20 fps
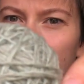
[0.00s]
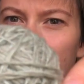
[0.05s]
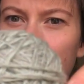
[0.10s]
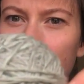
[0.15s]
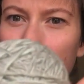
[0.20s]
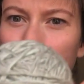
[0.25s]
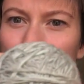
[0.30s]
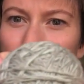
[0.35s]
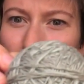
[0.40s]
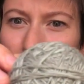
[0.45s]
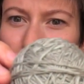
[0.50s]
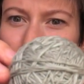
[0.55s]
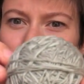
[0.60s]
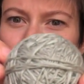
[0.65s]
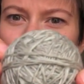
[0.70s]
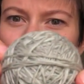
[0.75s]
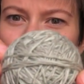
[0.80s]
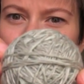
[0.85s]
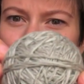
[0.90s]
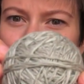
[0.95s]
So it's in this
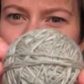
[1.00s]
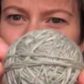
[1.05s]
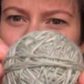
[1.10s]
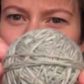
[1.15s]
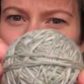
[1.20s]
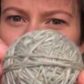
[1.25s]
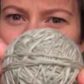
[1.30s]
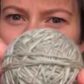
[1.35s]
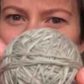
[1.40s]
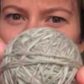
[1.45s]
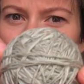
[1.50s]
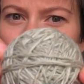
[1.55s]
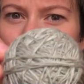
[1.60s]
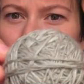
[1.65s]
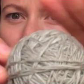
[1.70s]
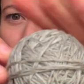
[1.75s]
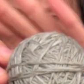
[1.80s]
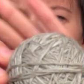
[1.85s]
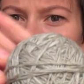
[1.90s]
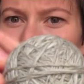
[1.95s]
beautiful
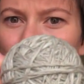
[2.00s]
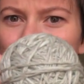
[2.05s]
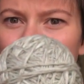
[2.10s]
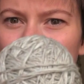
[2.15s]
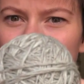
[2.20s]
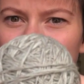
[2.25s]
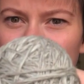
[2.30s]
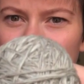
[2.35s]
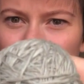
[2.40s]
pale